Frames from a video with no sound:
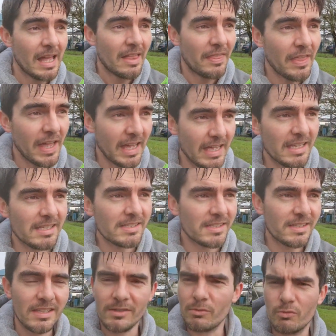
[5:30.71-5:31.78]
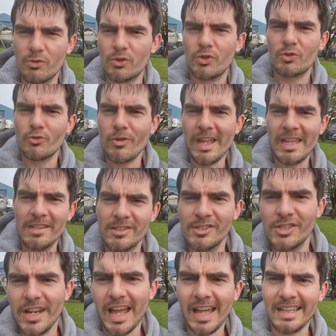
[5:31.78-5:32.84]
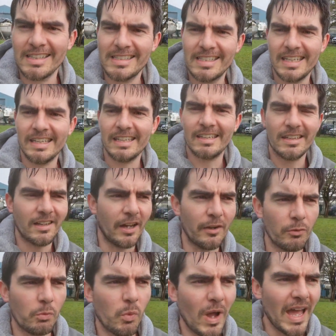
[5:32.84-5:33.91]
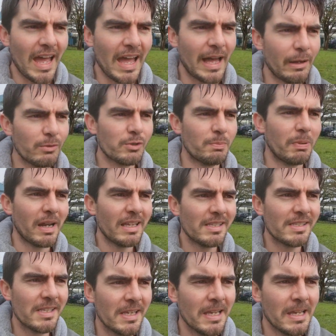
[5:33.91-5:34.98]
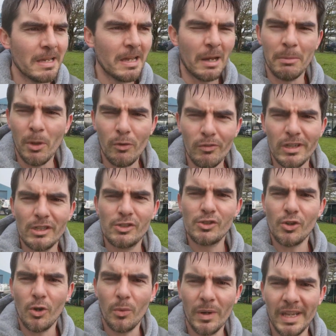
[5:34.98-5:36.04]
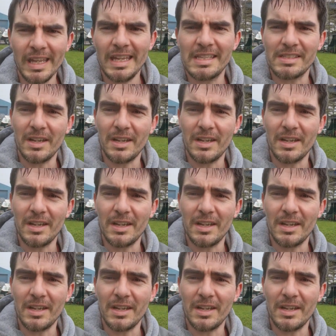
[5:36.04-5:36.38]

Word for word: there is this strange antique kind of warehouse place not really sure what it is.